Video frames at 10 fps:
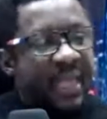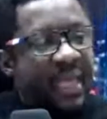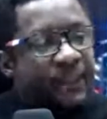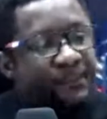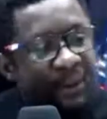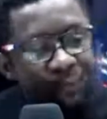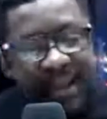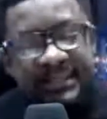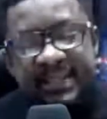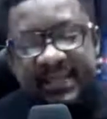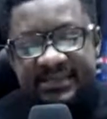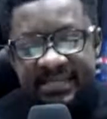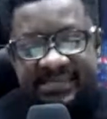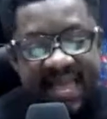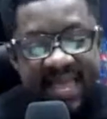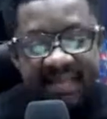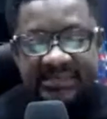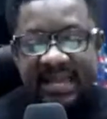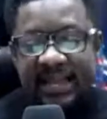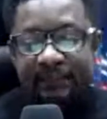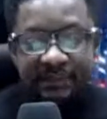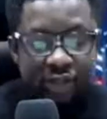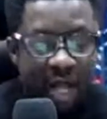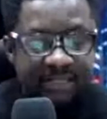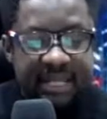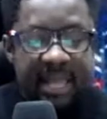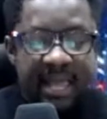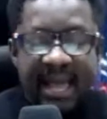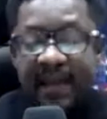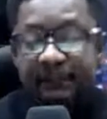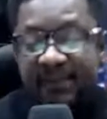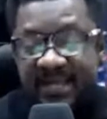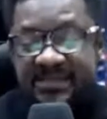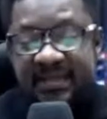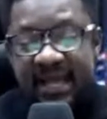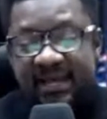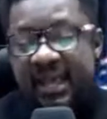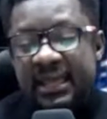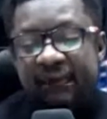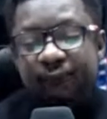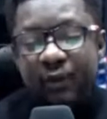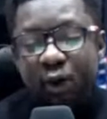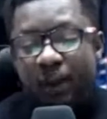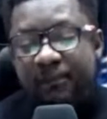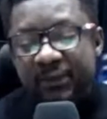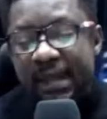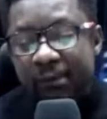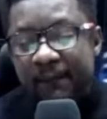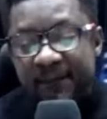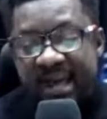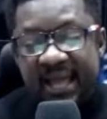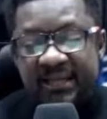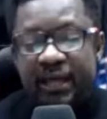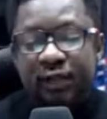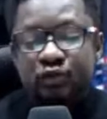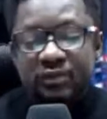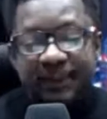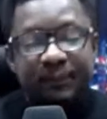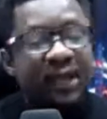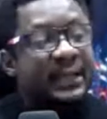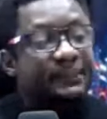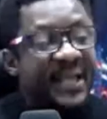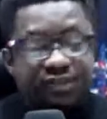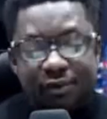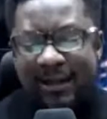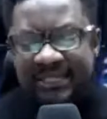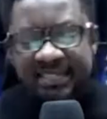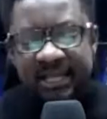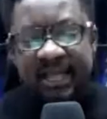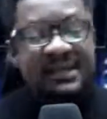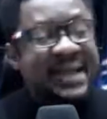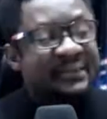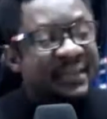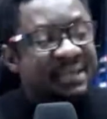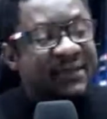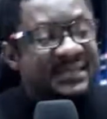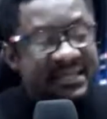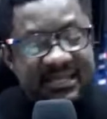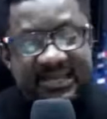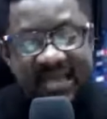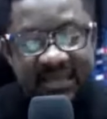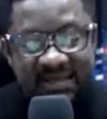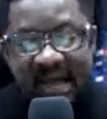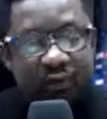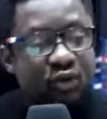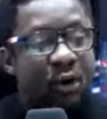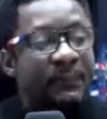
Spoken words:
parenting is a science that can be taught and mastered if we open our mind to deploy the best strategy that delivers the desired outcome.